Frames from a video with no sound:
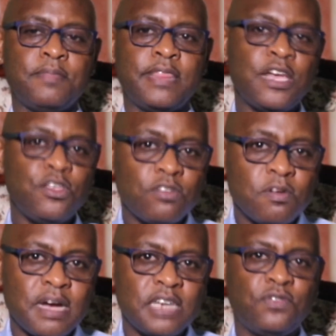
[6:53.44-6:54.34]
thank you
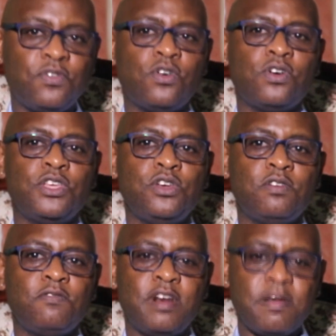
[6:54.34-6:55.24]
so much for
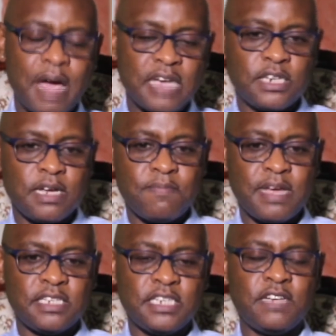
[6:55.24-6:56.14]
your very passionate
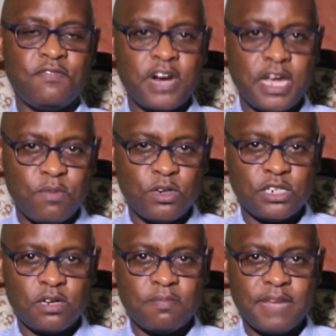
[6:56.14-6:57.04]
message and very
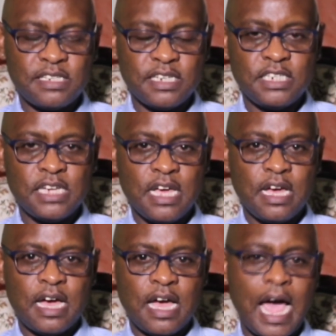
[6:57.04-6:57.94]
emotional message.
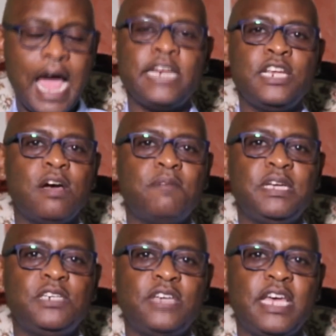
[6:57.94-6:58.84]
I did not
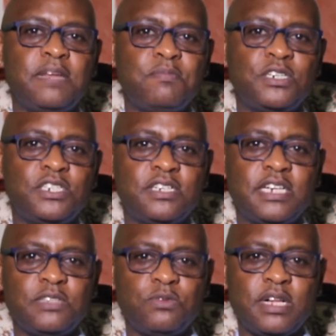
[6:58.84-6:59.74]
mean to get
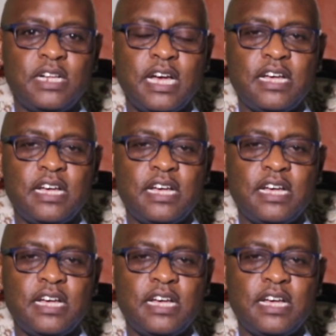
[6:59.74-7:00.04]
emotional as well.